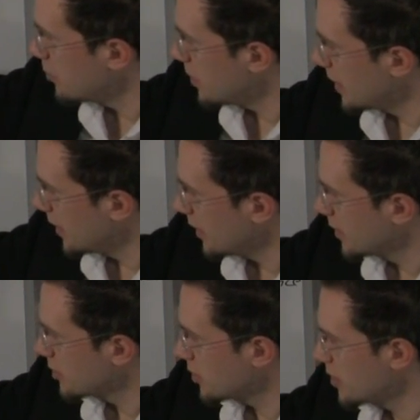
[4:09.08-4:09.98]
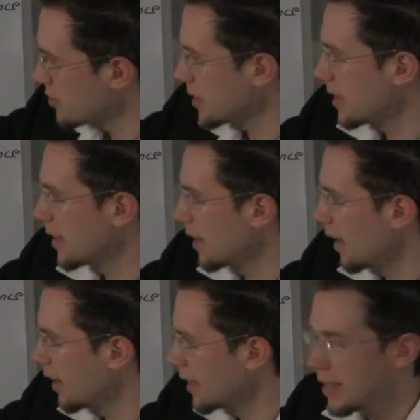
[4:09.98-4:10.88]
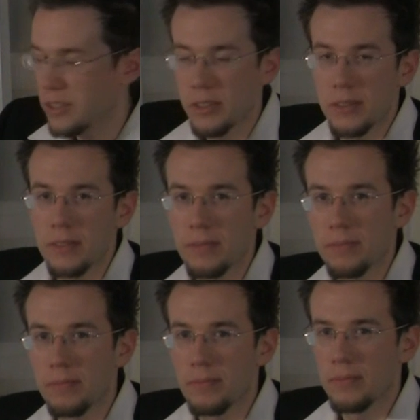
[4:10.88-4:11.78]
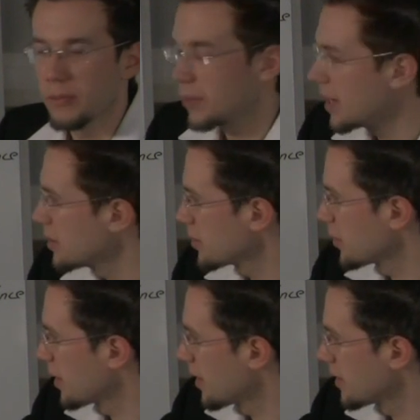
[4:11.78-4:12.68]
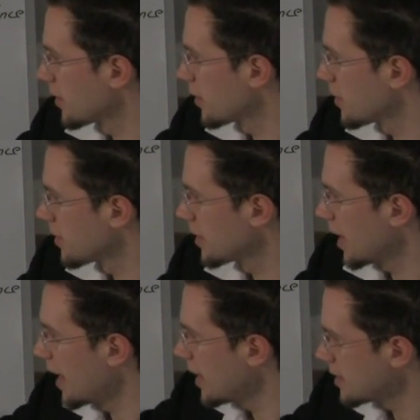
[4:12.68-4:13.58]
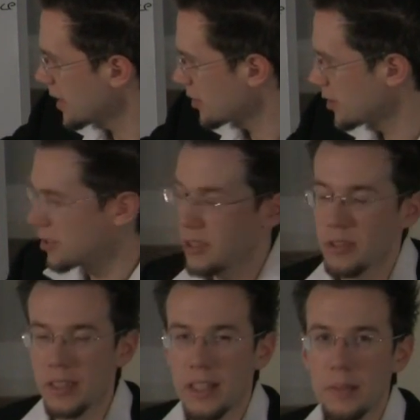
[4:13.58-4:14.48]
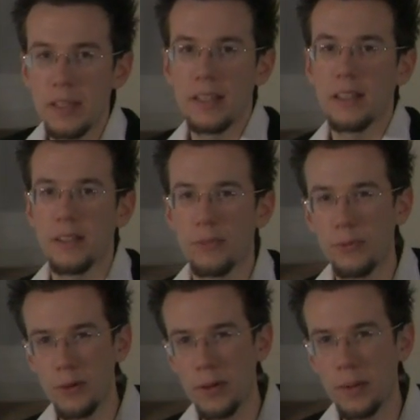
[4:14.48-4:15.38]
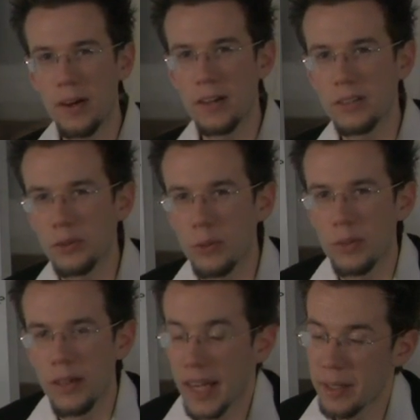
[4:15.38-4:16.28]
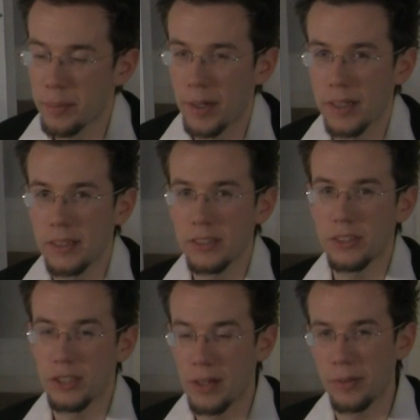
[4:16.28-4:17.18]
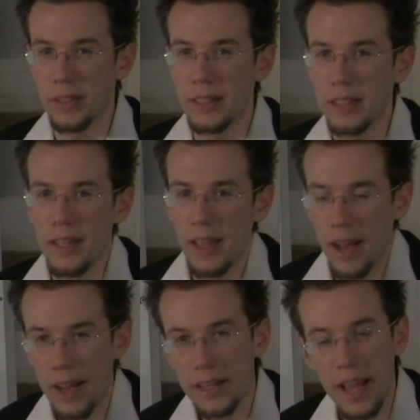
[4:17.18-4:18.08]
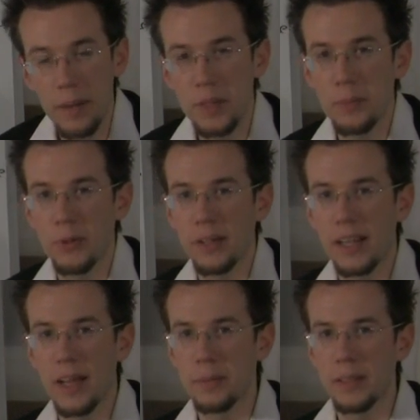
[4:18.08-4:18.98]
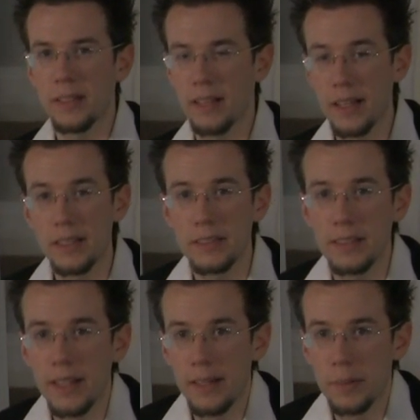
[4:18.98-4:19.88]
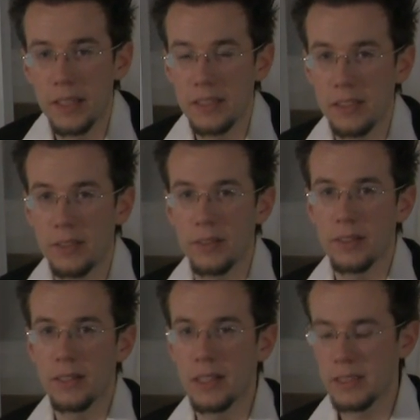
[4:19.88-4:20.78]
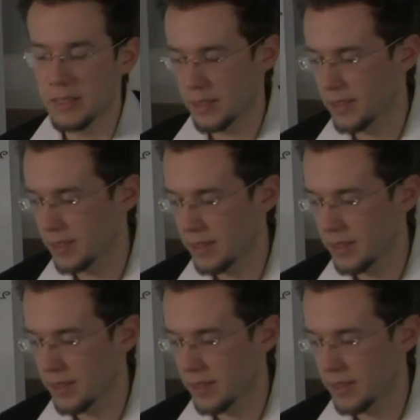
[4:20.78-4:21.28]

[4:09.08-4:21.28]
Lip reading: and B, so usually each phrase or whatever, the A section is usually going to be 4 bars or 8 bars, generally. It can be more, can be less, because, there is,